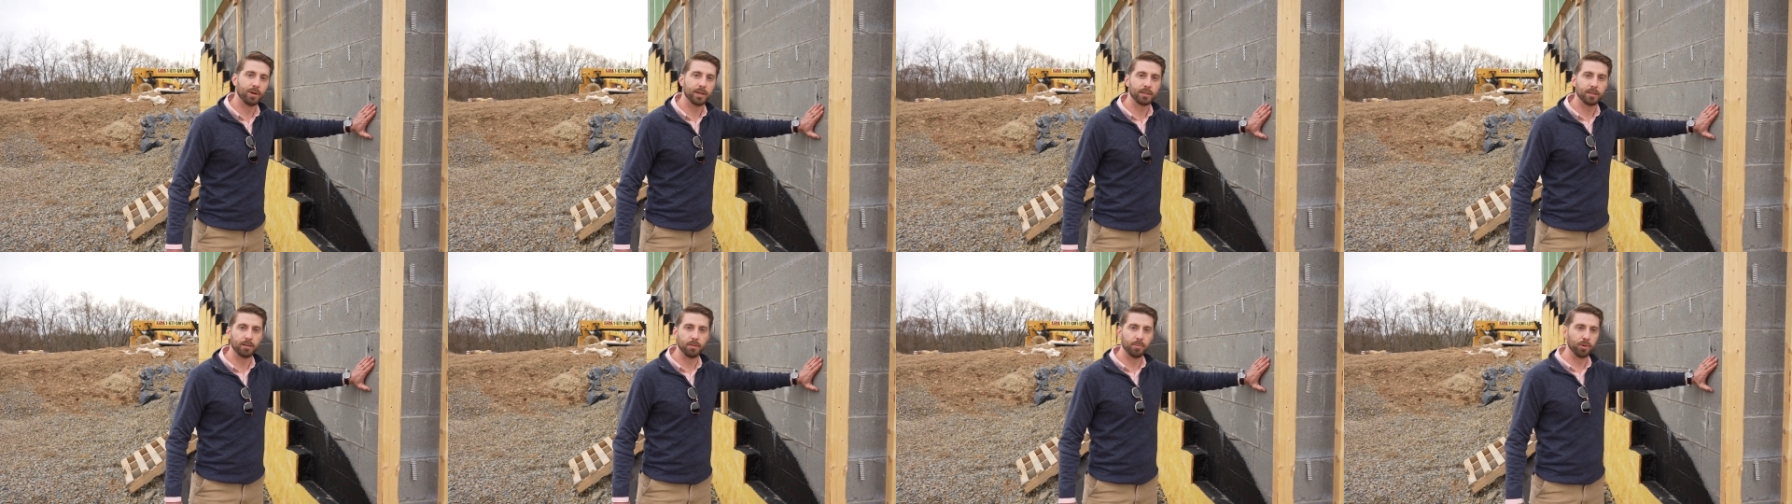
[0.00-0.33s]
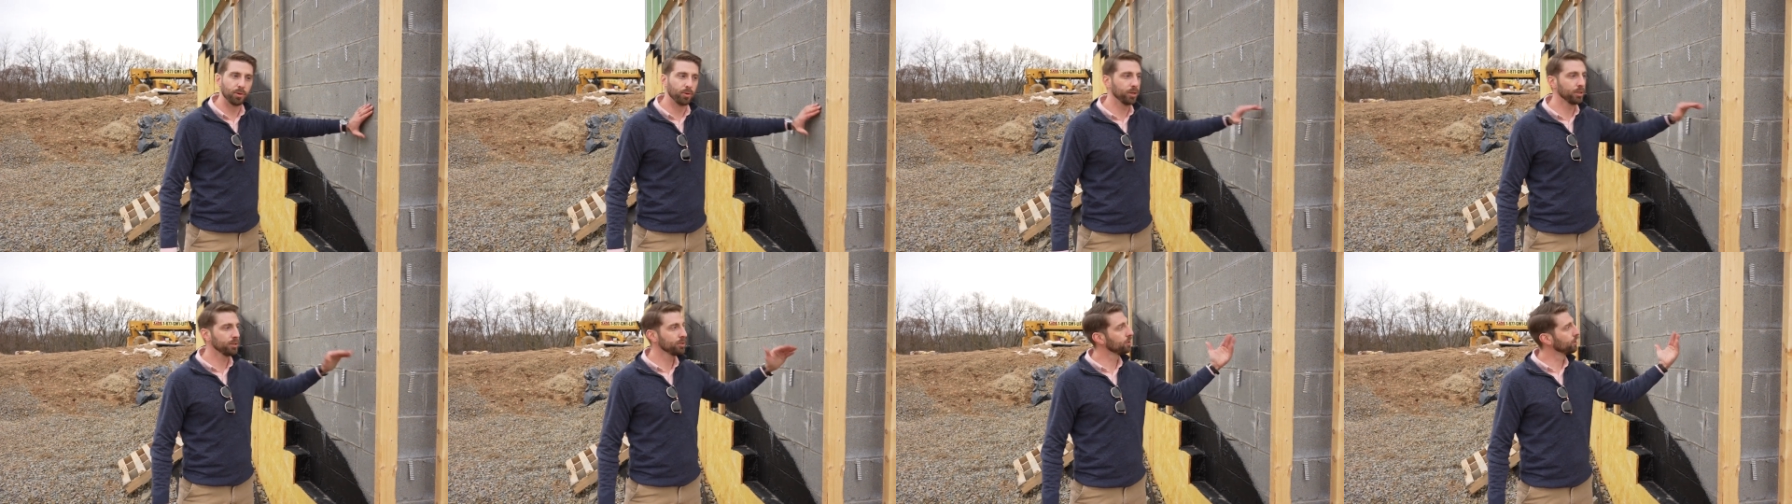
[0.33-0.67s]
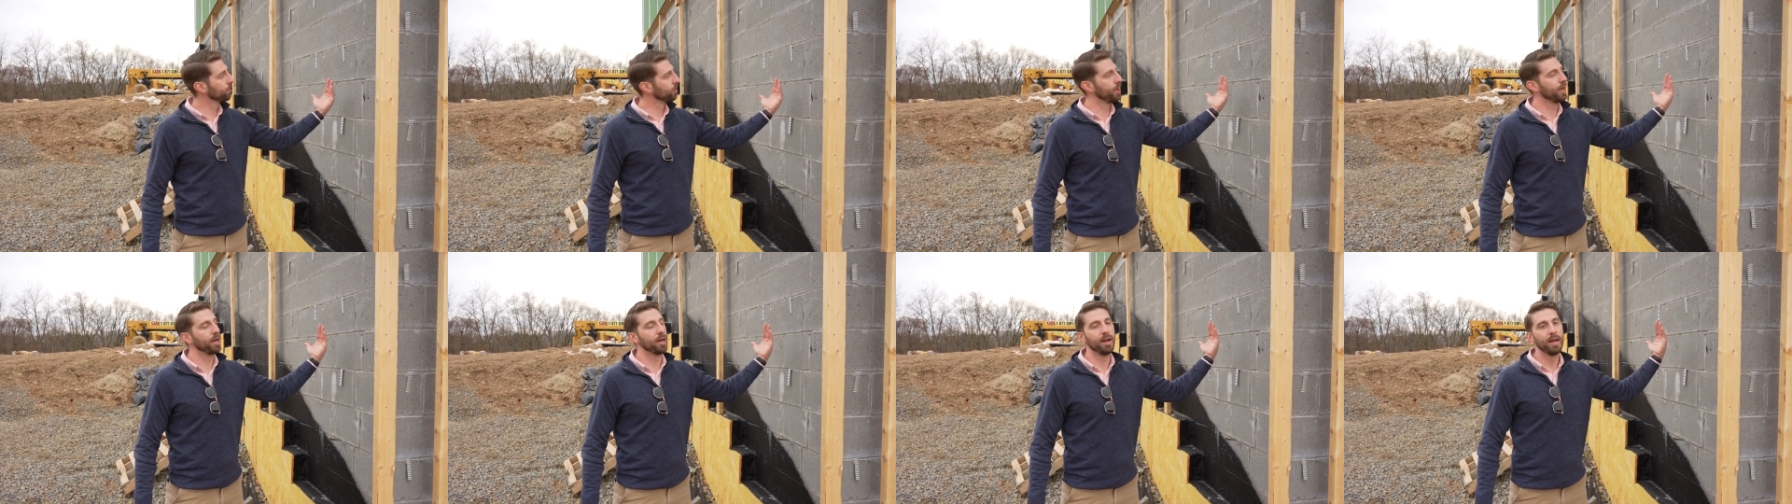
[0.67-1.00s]
rest of the building
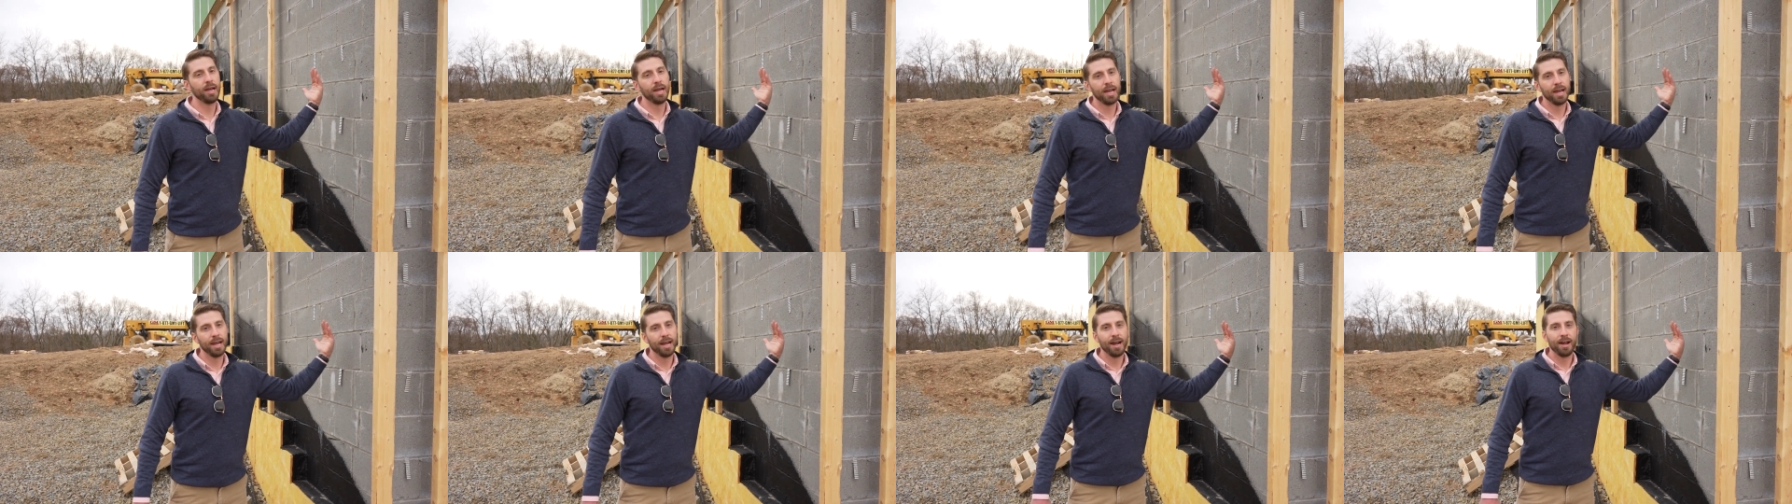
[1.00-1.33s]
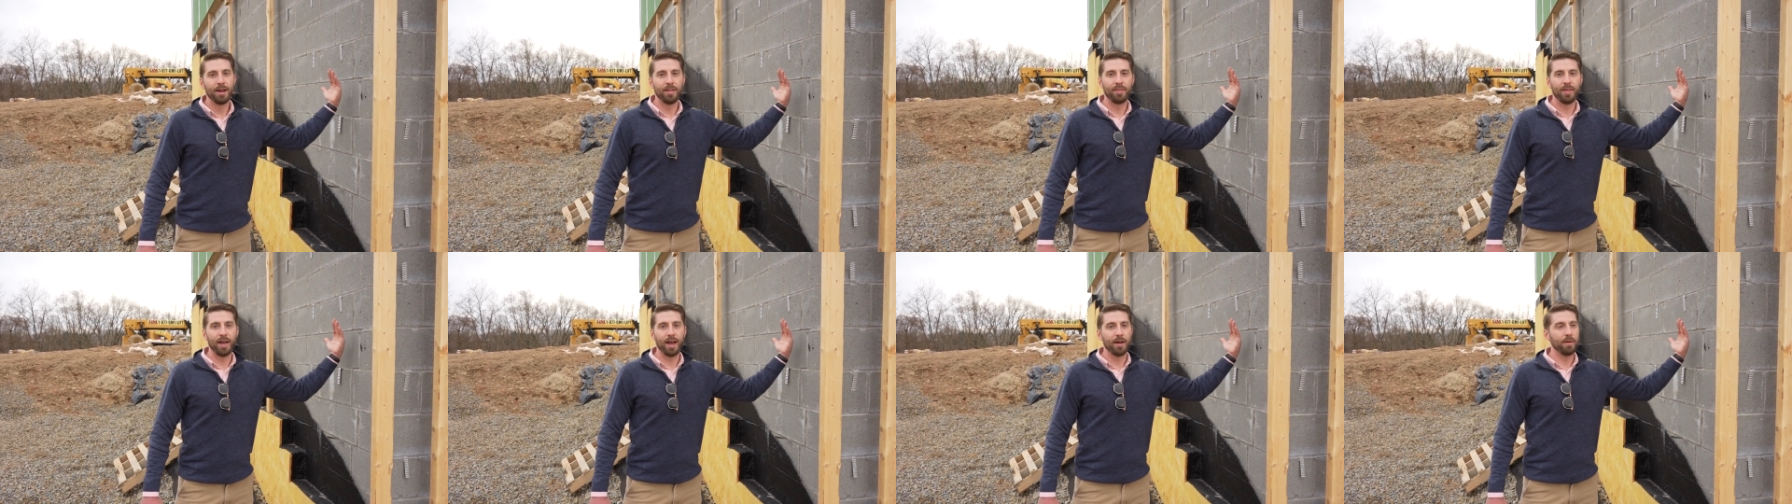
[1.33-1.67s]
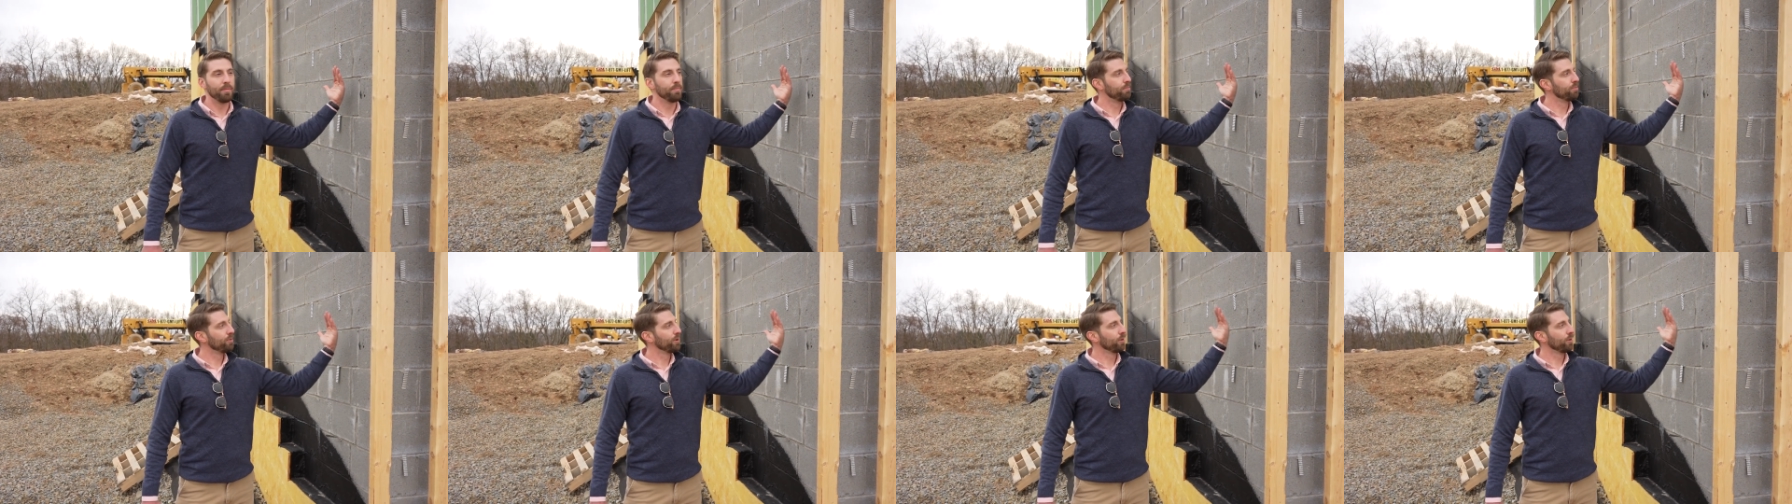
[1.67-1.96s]
so that that